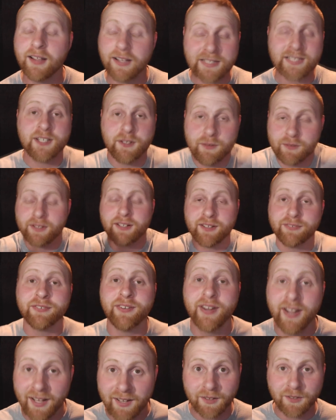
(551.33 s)
It's literally
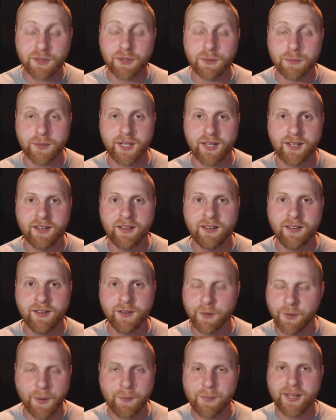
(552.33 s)
failing to me.
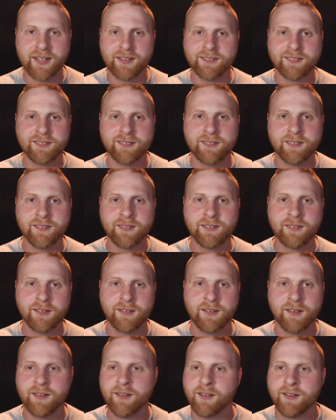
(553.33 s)
I mean,
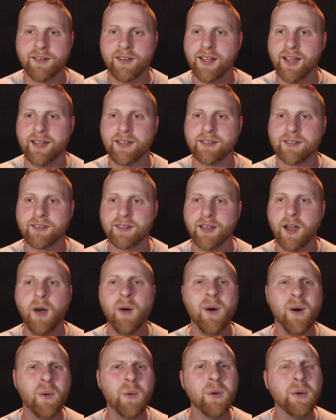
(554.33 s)
like,
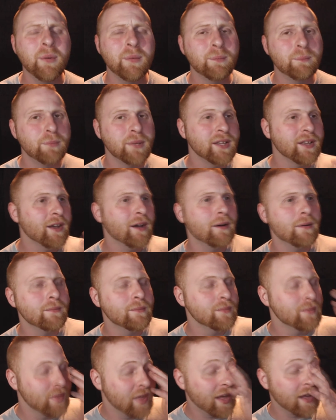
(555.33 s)
oh, I want to
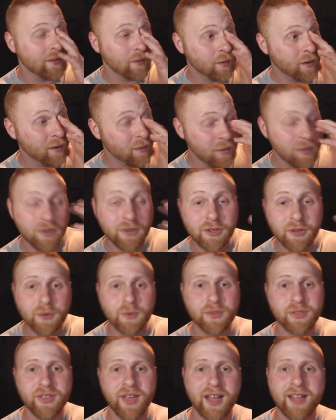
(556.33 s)
become that, or I want to
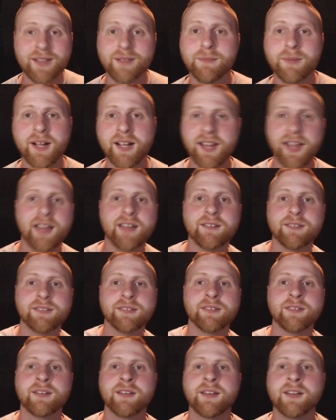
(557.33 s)
do that in my
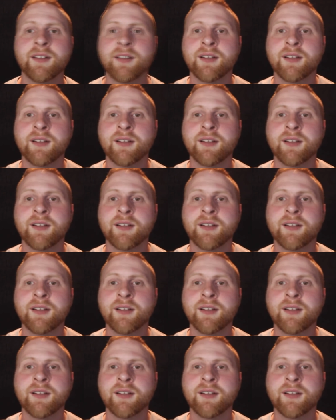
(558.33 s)
life.